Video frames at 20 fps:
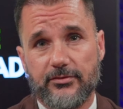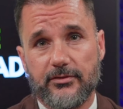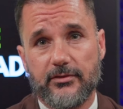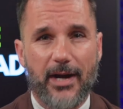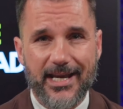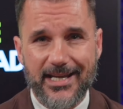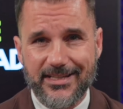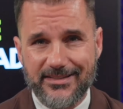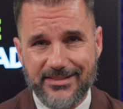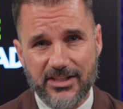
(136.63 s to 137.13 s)

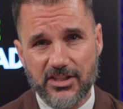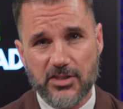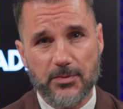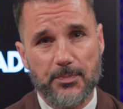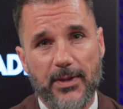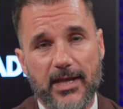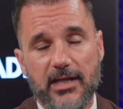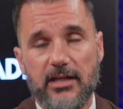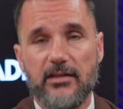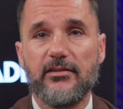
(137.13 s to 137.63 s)
By
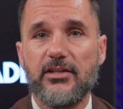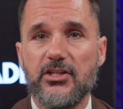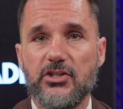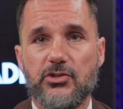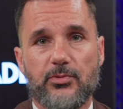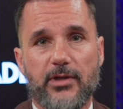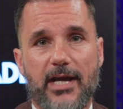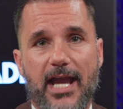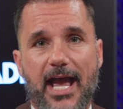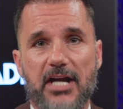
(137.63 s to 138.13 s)
anticipating
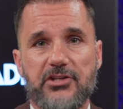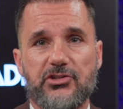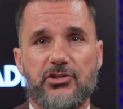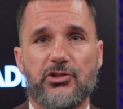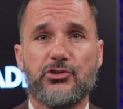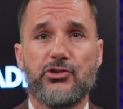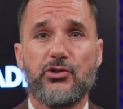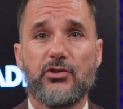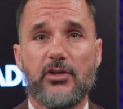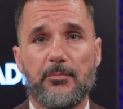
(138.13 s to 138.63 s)
these
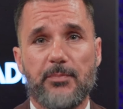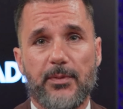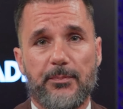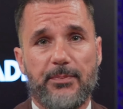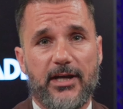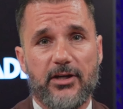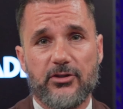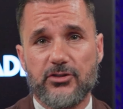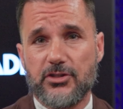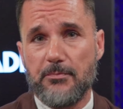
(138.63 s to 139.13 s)
reactions, you can
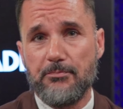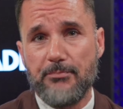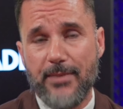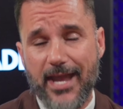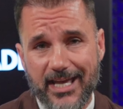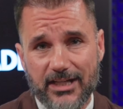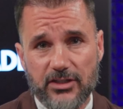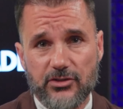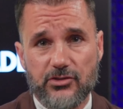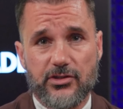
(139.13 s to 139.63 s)
prepare to
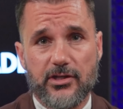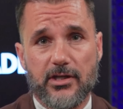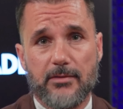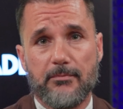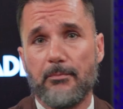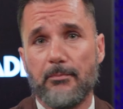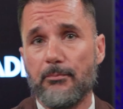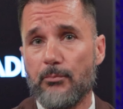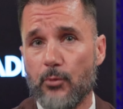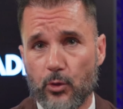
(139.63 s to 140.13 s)
manage
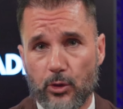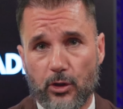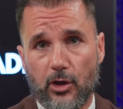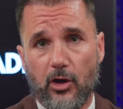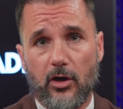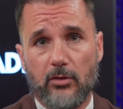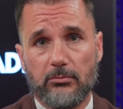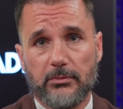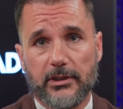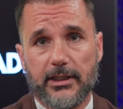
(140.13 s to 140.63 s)
them more
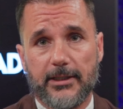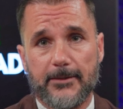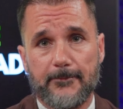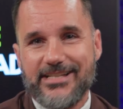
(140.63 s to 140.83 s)
calmly.